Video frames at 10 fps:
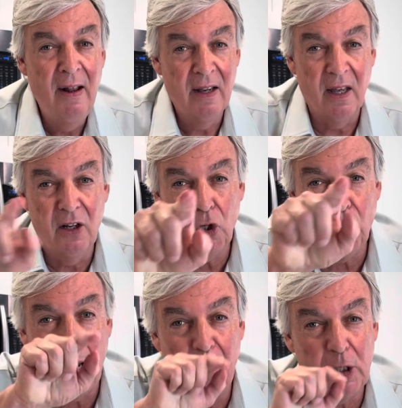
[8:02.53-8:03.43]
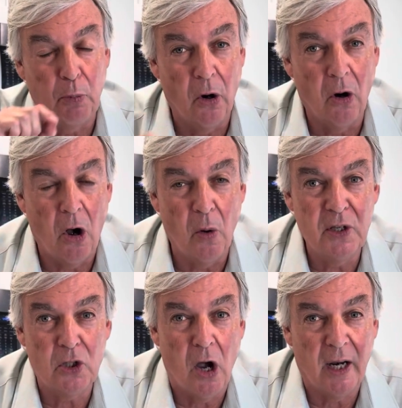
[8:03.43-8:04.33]
Again, this is a Grape Explorer, always
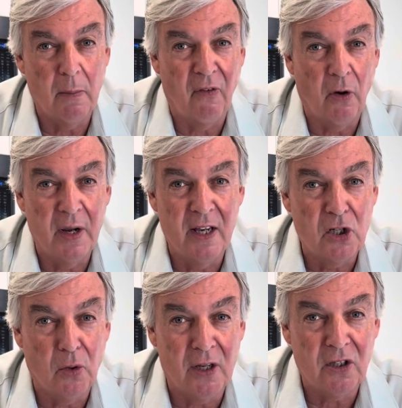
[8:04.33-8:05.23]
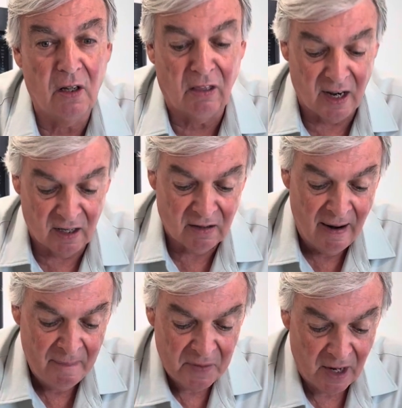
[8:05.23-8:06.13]
talking about very interesting things.
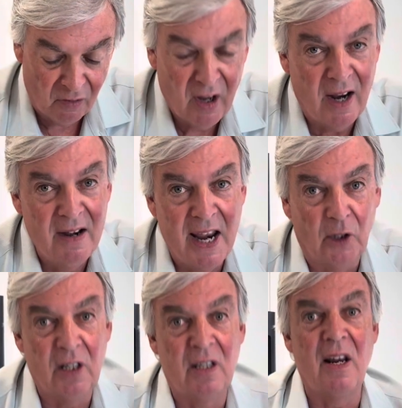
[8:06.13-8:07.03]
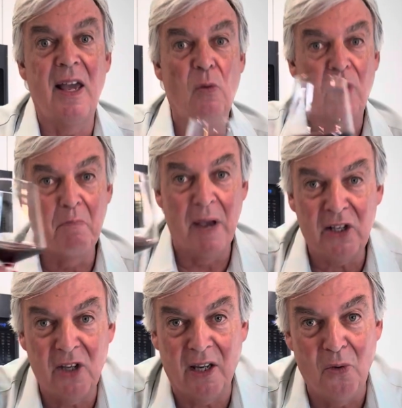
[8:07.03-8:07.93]
And I think I nailed it today with
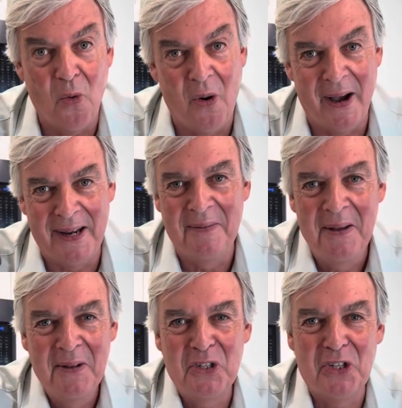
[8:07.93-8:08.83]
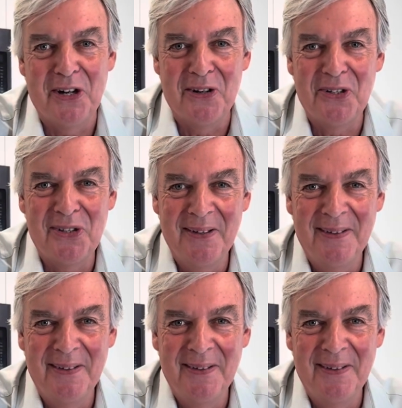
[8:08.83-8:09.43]
Mexican wine. Cheers.